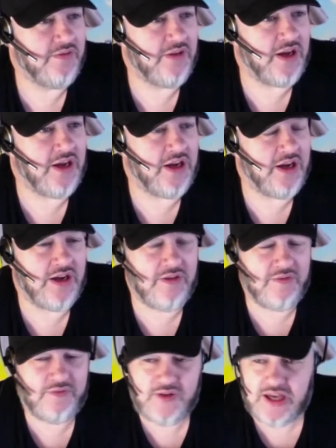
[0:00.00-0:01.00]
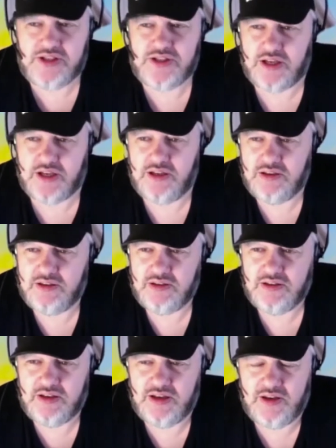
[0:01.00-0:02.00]
Fiesta
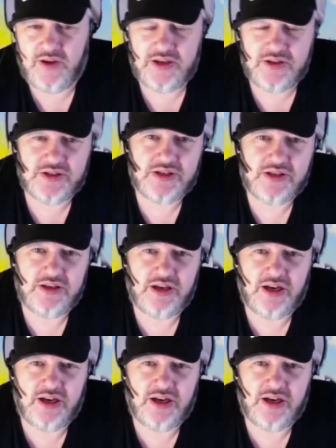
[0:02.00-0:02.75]
event